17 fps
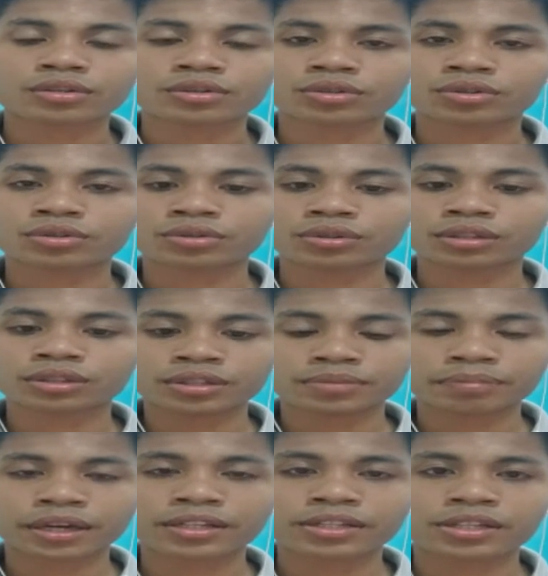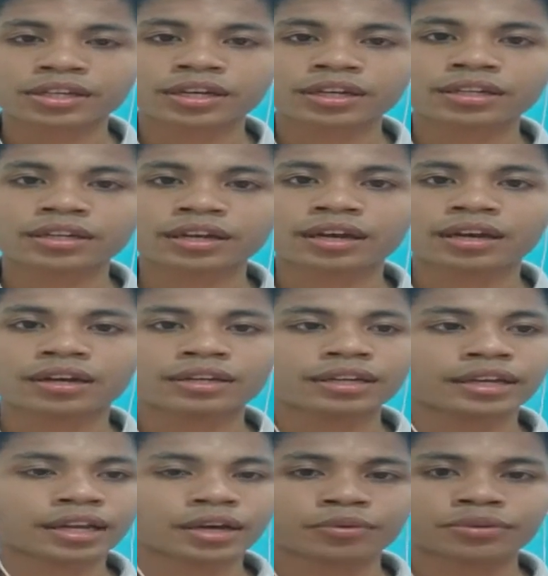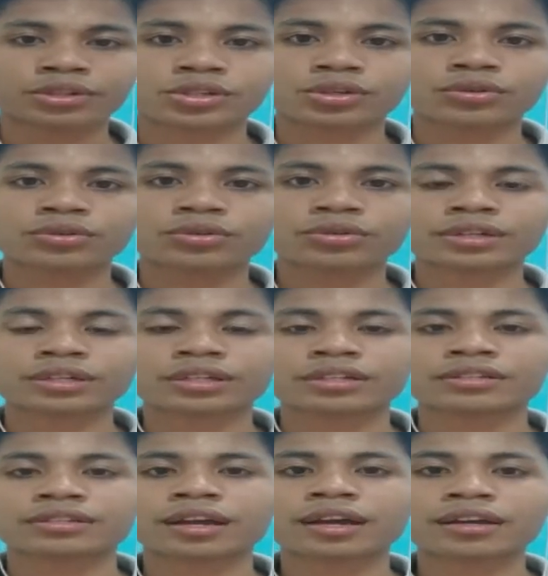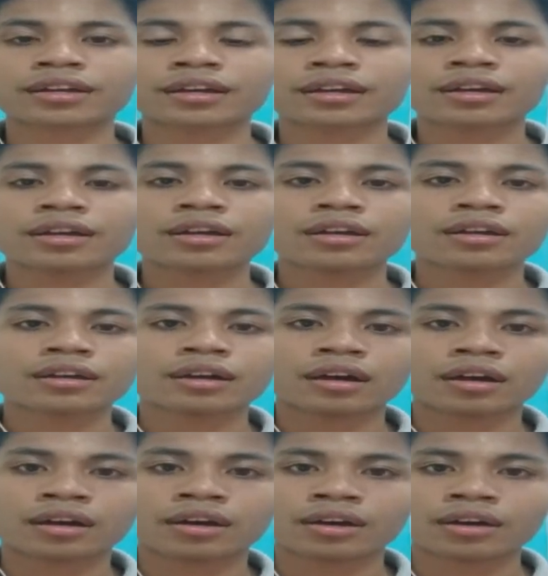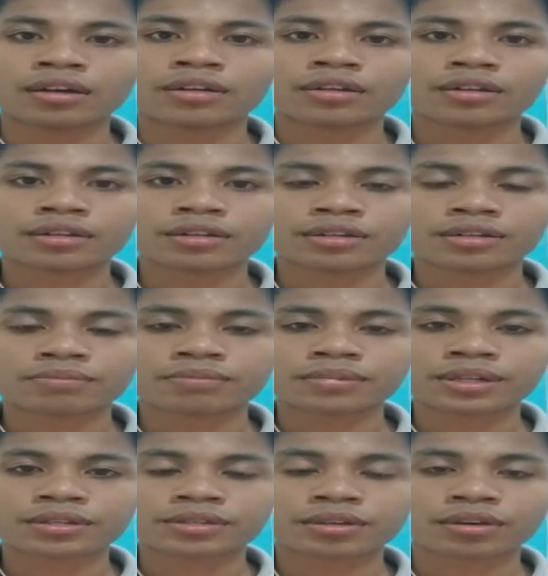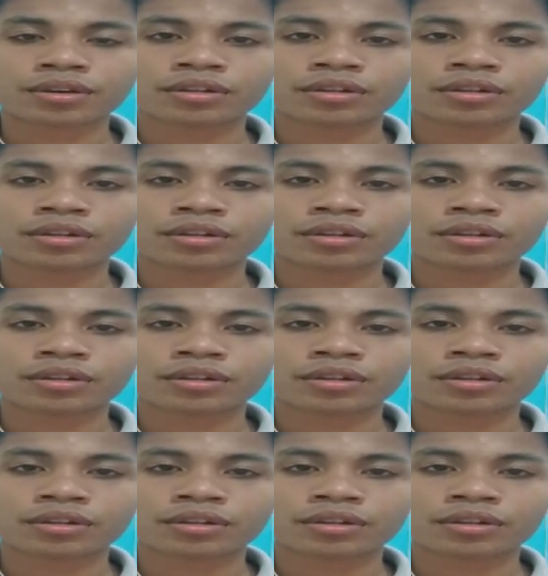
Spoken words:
So this pie chart that I will show you in the slide is based